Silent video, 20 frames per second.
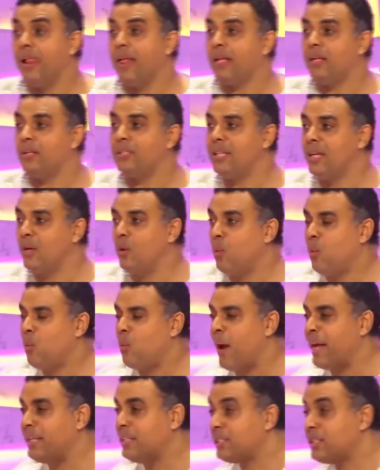you see,
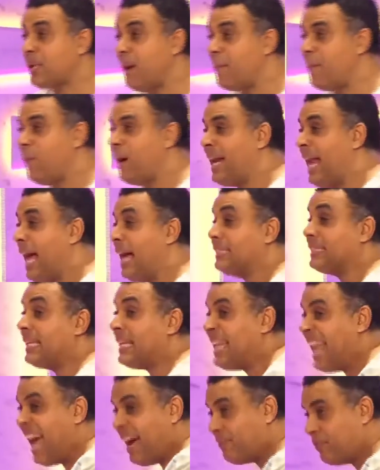when someone has
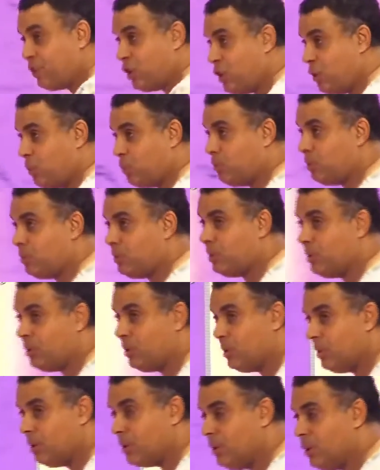loved you,
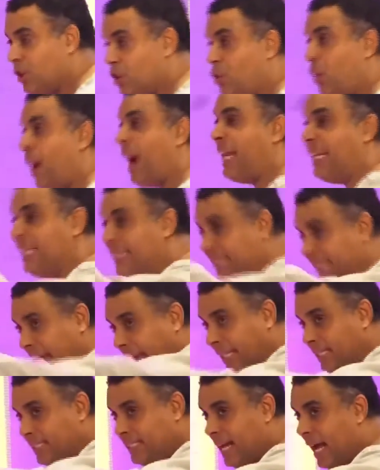you are in
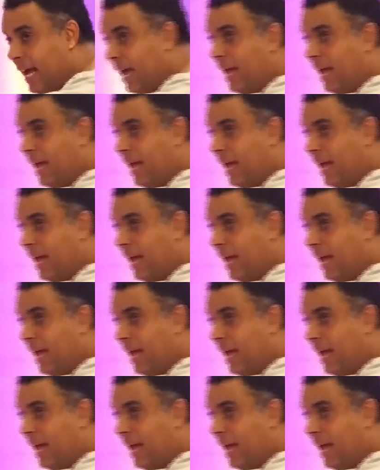danger